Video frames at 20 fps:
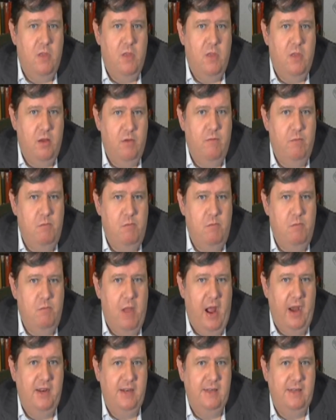minor, to
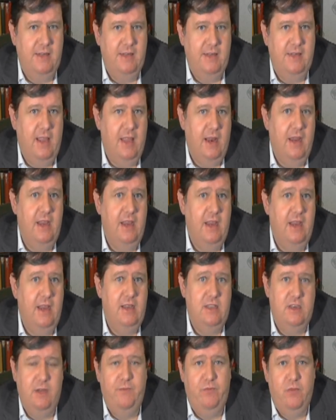say the least,
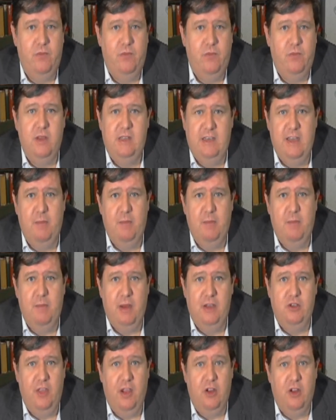simply so they
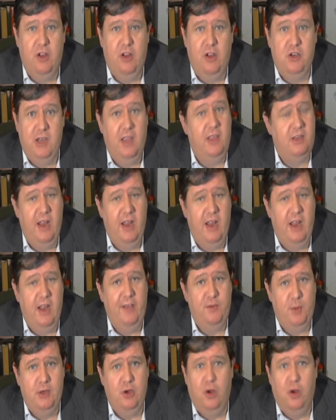could say the slave's been
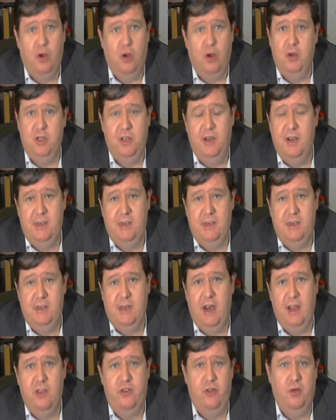tortured and is telling the
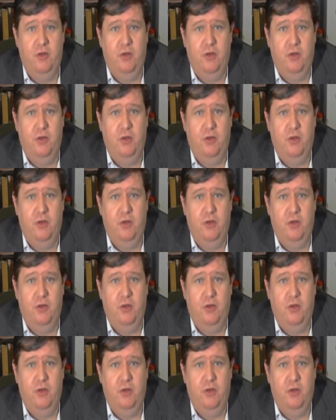truth.